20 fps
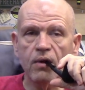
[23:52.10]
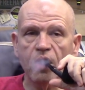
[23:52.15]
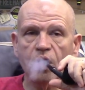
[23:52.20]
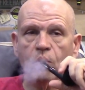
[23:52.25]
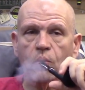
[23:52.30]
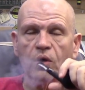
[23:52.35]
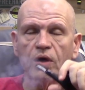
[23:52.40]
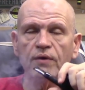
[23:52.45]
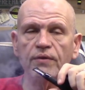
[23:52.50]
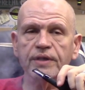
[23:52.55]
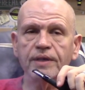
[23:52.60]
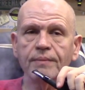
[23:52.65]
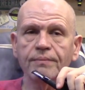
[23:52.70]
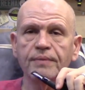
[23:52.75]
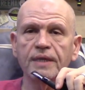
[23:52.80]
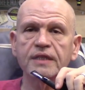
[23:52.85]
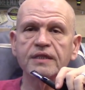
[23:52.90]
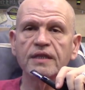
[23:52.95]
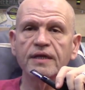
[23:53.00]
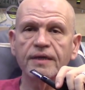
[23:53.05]
We're going to
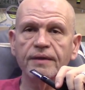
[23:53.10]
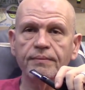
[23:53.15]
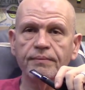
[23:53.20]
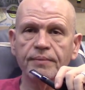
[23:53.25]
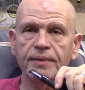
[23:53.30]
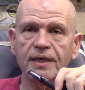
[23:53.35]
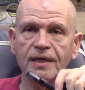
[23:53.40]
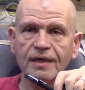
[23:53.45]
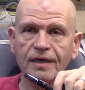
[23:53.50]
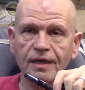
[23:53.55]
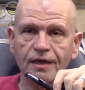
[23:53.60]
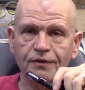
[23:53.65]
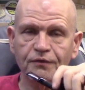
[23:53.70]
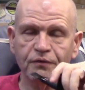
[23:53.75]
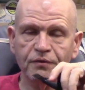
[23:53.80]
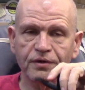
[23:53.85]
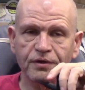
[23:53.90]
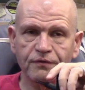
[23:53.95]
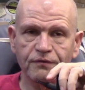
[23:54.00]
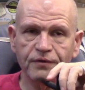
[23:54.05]
Bethlehem, PA
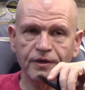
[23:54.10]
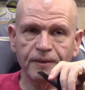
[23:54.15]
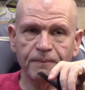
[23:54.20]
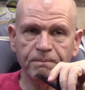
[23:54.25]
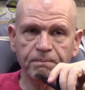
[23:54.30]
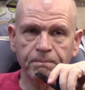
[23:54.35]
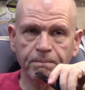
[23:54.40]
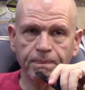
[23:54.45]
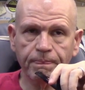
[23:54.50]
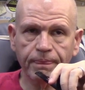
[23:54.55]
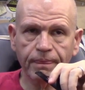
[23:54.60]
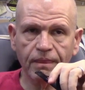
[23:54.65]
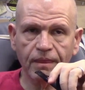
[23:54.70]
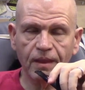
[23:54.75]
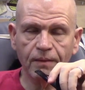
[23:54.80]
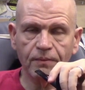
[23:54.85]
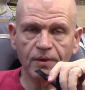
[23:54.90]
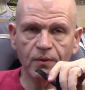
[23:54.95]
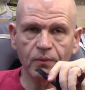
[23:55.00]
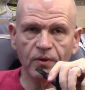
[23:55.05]
for an event
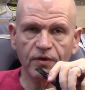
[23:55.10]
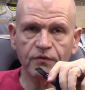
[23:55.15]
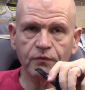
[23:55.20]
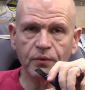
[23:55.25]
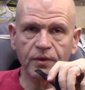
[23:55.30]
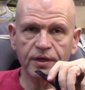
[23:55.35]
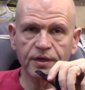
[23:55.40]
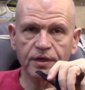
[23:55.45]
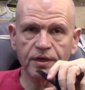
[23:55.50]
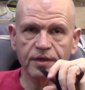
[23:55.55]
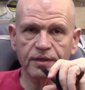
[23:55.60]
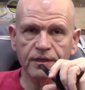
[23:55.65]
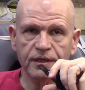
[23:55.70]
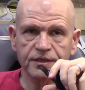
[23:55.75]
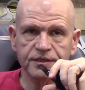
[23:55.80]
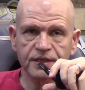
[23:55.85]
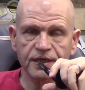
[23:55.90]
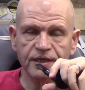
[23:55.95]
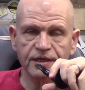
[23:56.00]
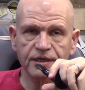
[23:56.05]
that my wife wanted to
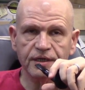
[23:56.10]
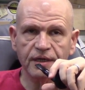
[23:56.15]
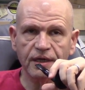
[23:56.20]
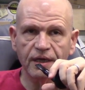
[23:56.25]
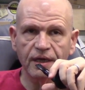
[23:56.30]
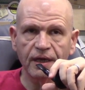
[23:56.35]
attend.